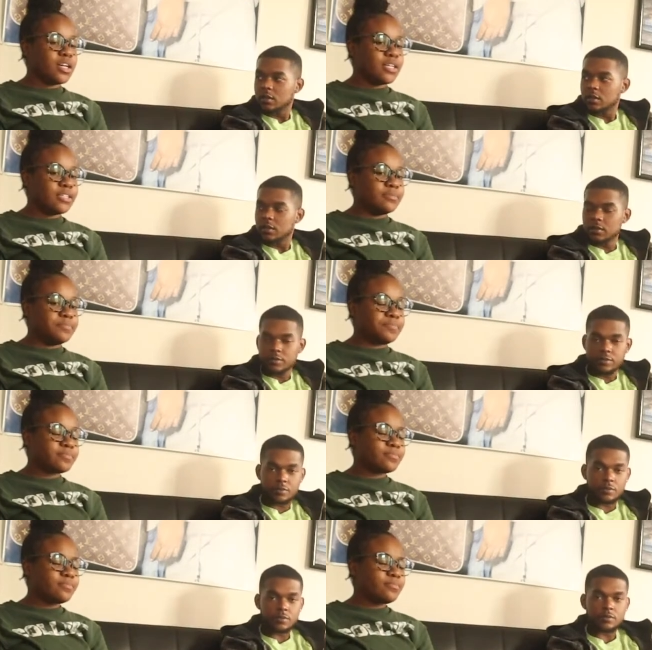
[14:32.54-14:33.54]
Speaker 1: um,
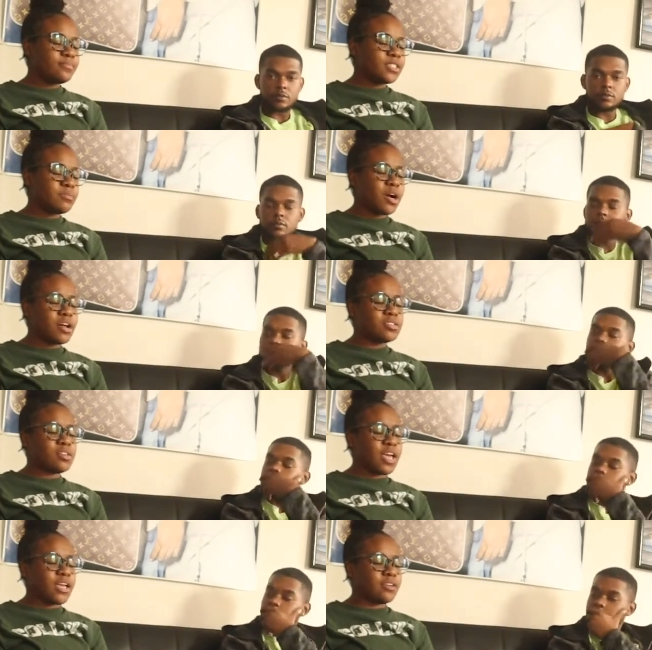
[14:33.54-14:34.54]
but also
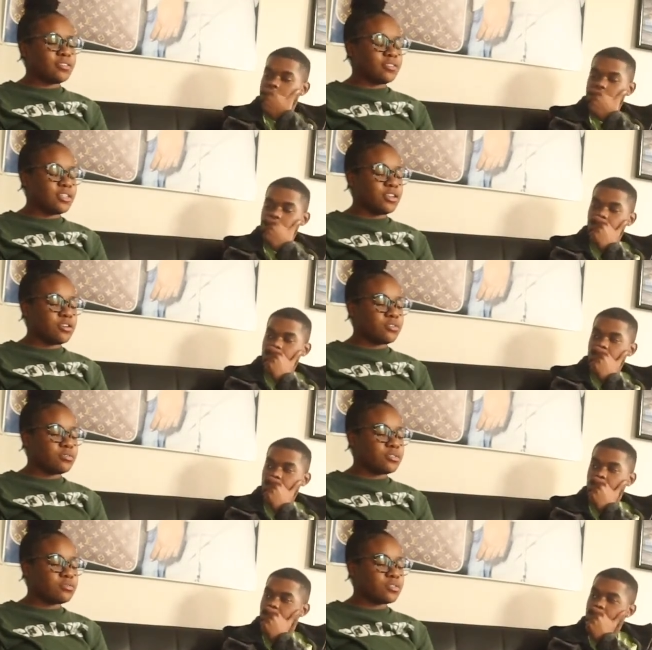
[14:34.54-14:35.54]
like you know
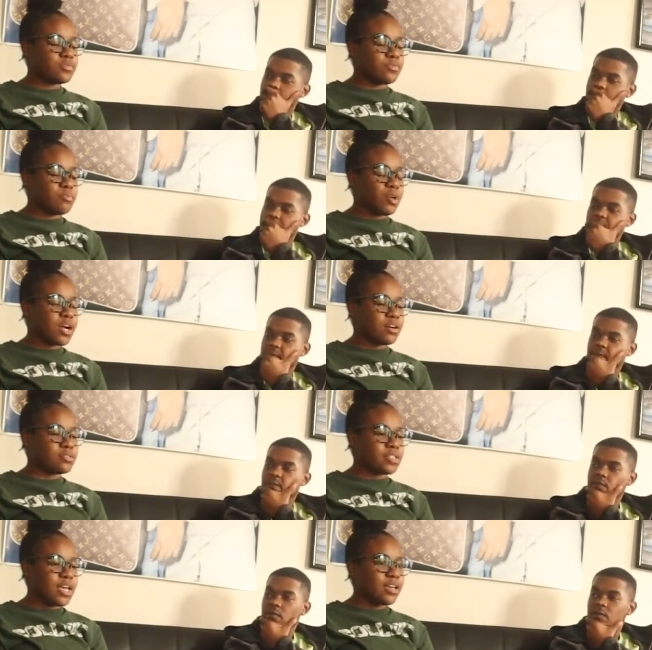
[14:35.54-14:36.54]
students from
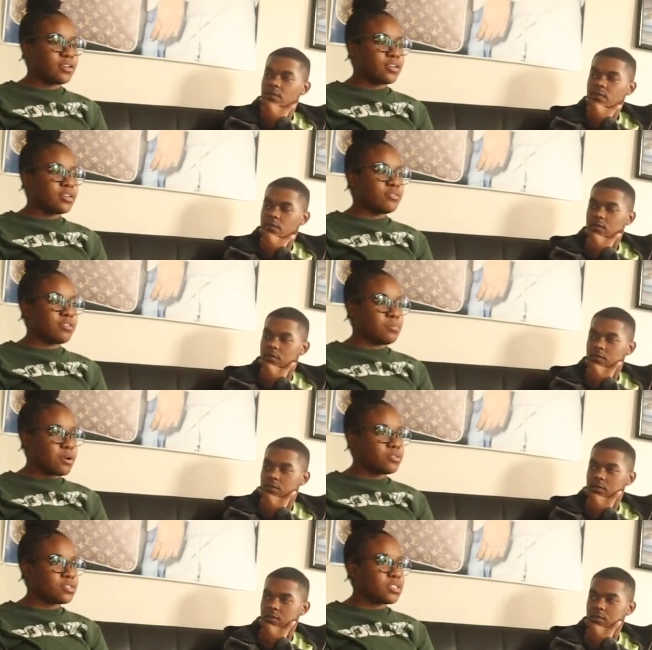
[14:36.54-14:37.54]
Morehouse like
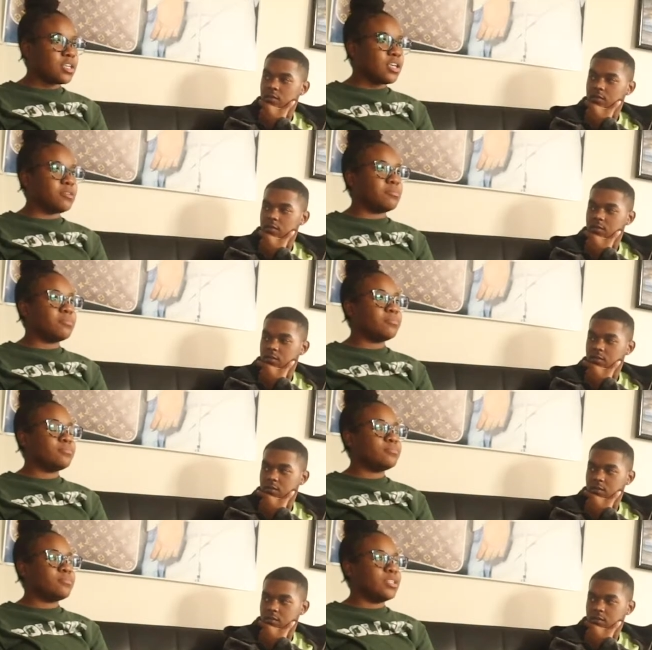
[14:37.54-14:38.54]
reposting.
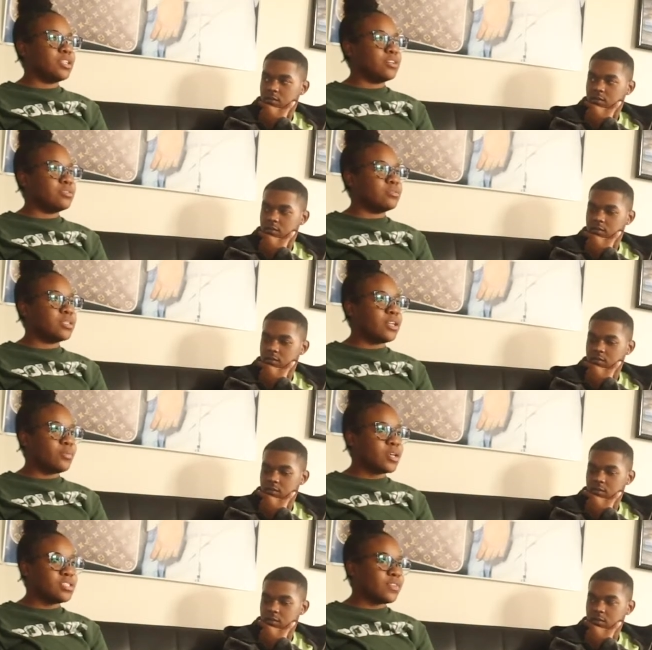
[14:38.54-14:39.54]
You know, sending
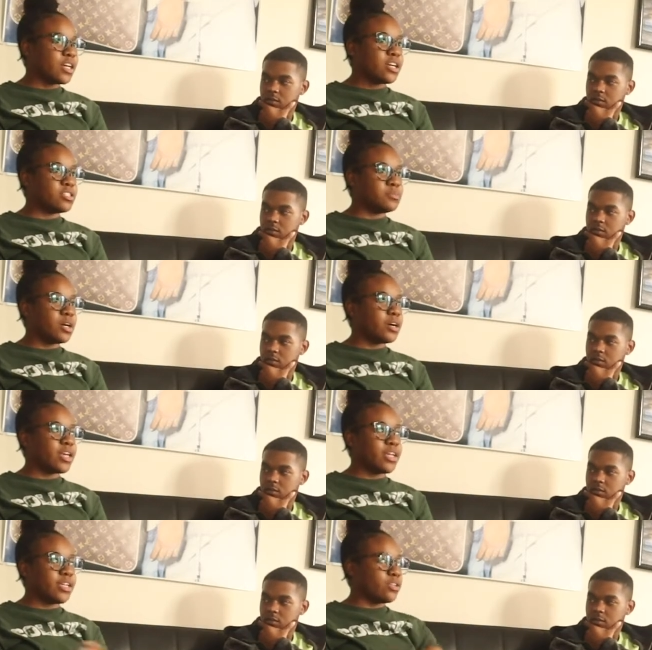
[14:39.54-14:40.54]
words of encouragement, all
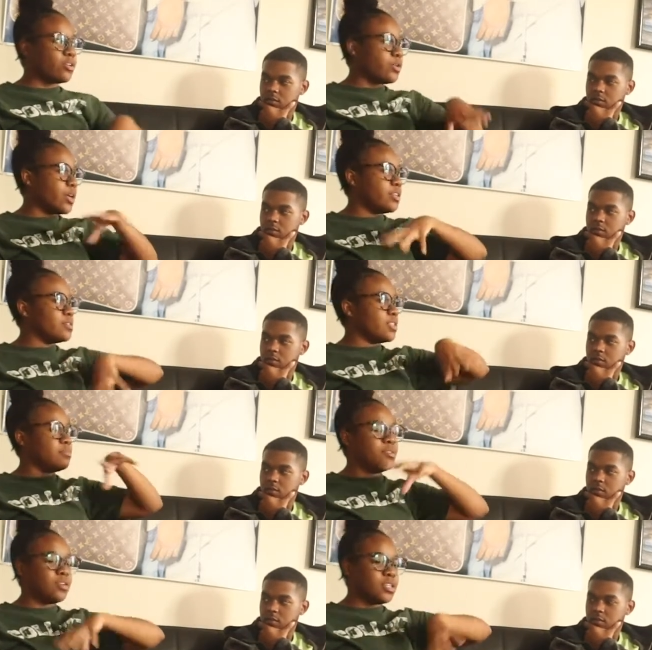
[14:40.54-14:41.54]
that. Like, the whole A U C
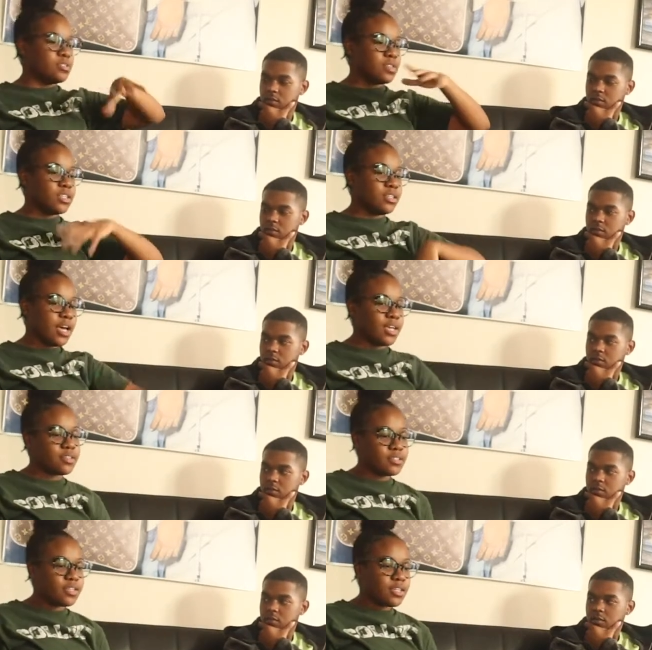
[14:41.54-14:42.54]
community is really, like,
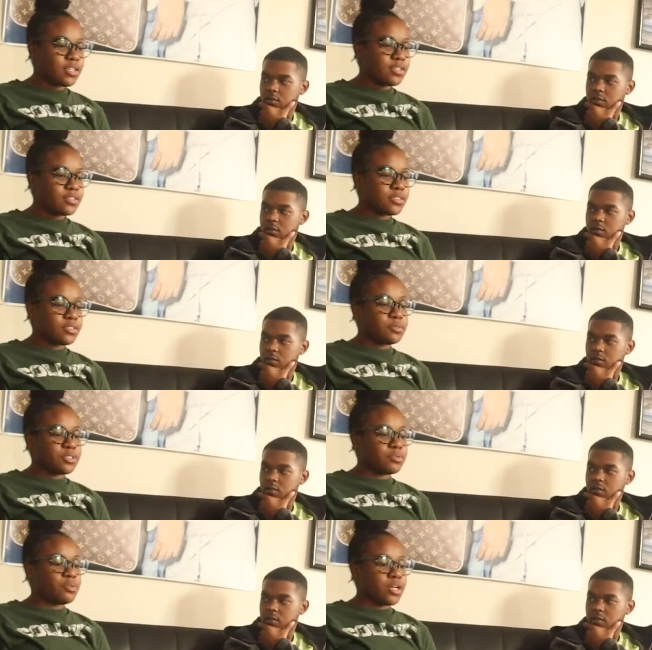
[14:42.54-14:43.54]
super
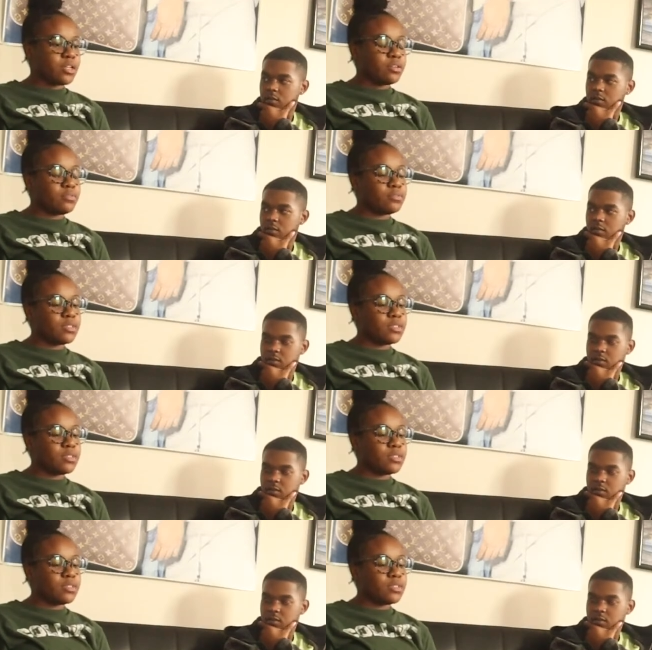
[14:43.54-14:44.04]
supportive.